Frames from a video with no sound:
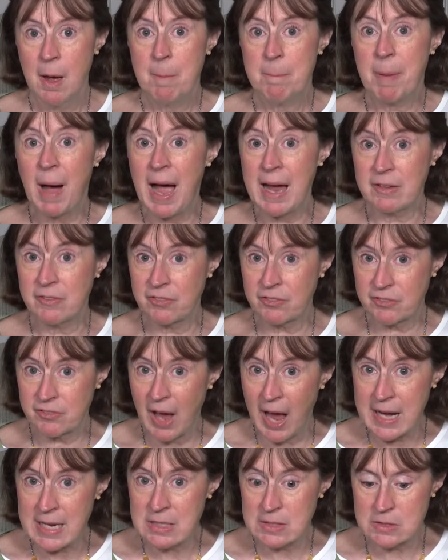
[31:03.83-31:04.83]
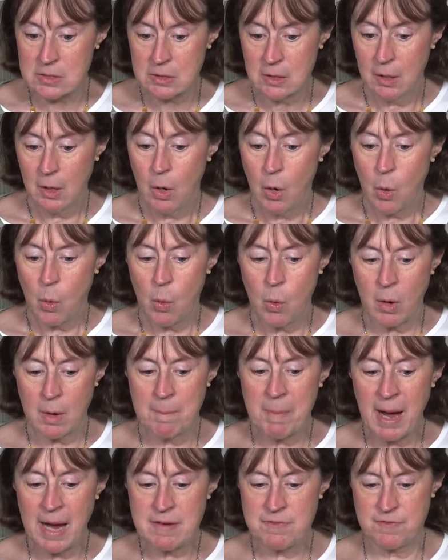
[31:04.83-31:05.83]
by sight or
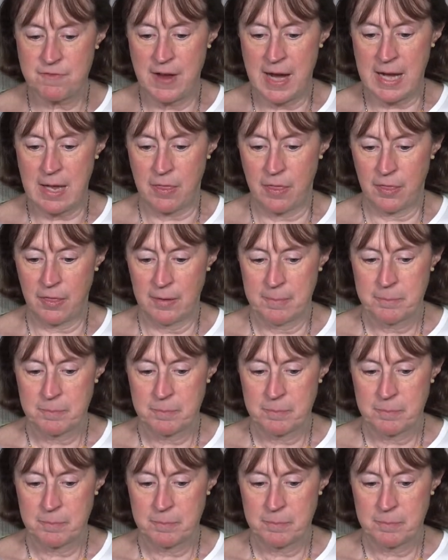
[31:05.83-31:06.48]
by faith.